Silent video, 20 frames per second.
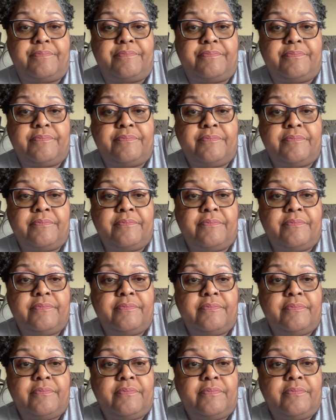
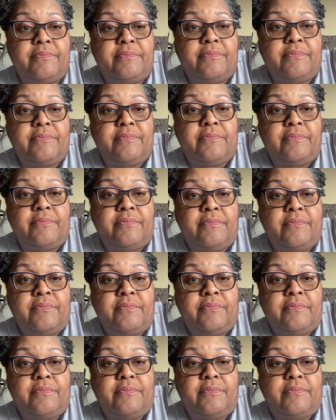
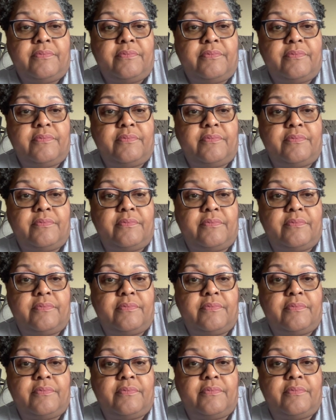
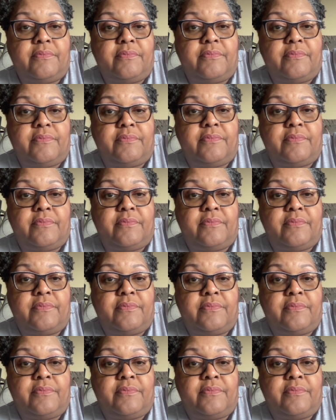No one is speaking in this clip.